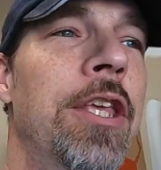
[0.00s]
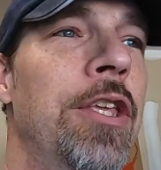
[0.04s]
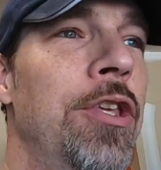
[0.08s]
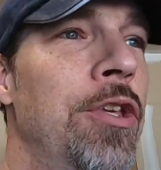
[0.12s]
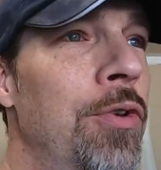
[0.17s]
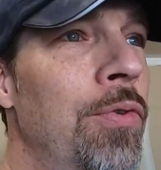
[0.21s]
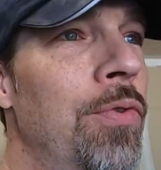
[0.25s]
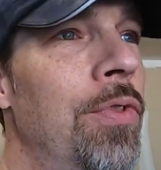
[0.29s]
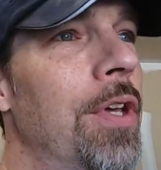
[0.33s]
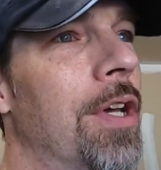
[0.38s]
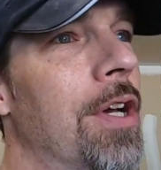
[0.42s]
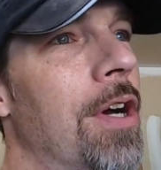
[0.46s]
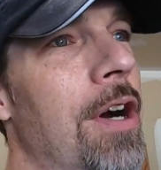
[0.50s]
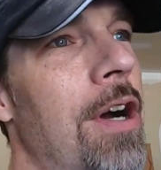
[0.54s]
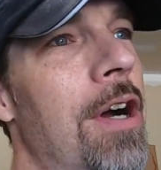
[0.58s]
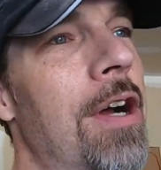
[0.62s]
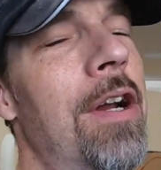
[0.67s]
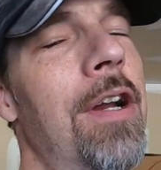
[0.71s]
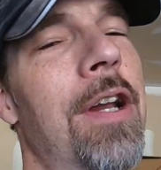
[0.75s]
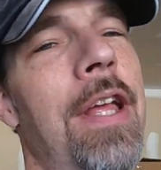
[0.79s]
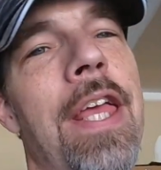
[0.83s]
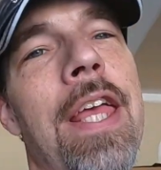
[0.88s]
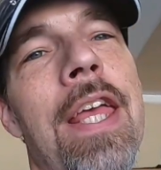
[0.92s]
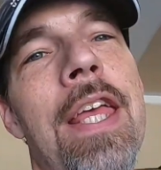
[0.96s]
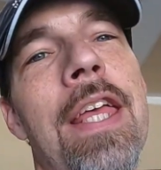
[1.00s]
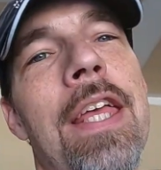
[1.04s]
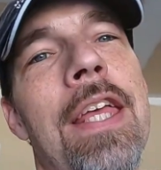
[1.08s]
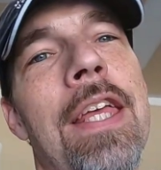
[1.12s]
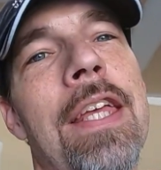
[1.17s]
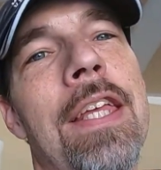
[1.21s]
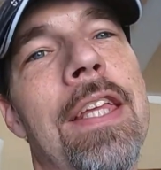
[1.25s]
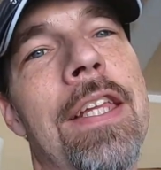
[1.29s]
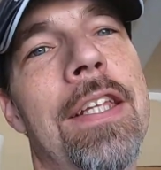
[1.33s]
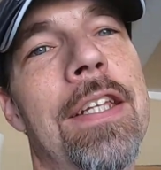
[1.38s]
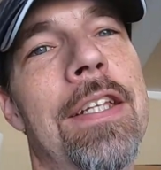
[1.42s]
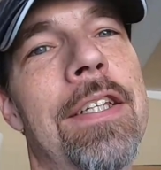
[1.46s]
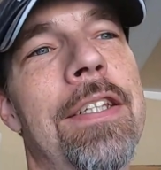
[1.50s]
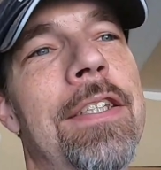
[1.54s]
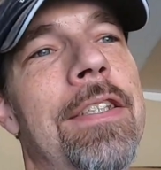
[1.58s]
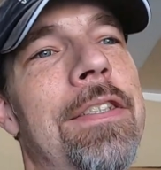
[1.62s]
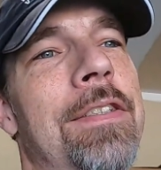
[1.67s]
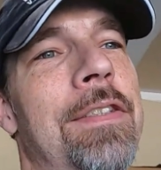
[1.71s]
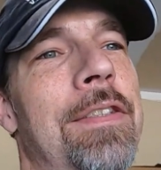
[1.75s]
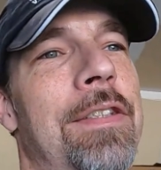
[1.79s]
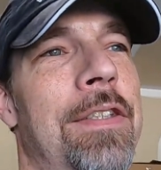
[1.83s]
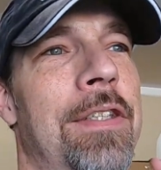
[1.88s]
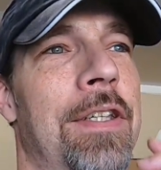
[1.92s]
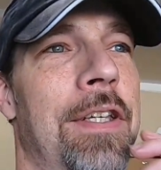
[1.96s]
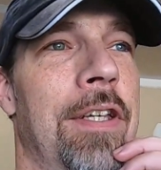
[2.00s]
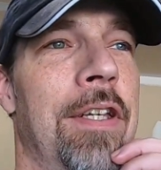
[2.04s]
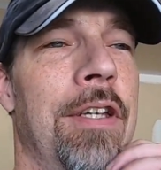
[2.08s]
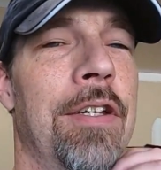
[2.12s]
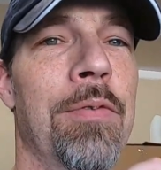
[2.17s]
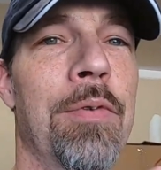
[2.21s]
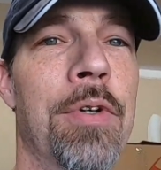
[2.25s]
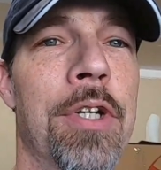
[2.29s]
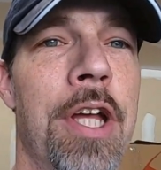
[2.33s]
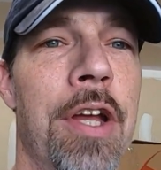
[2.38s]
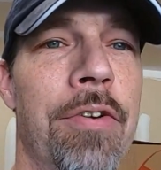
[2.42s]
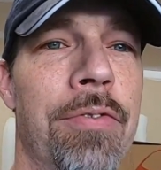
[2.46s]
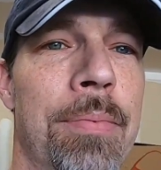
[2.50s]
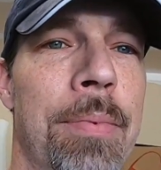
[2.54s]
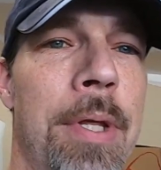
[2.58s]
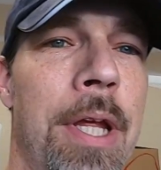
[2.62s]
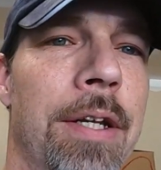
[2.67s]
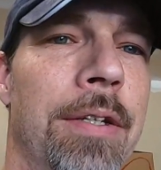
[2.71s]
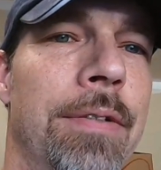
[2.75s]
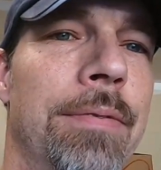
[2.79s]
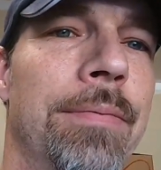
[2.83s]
you the car and we'll go from there.